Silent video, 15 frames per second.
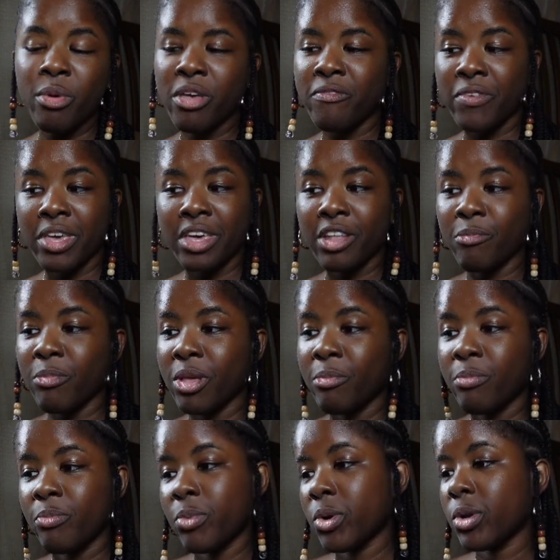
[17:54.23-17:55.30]
If it can be
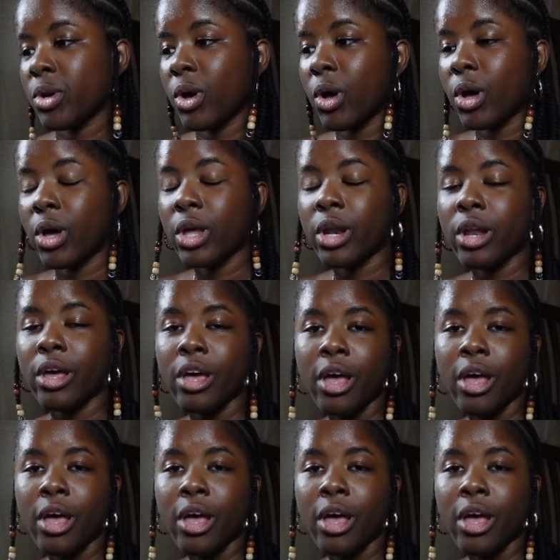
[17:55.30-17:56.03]
put on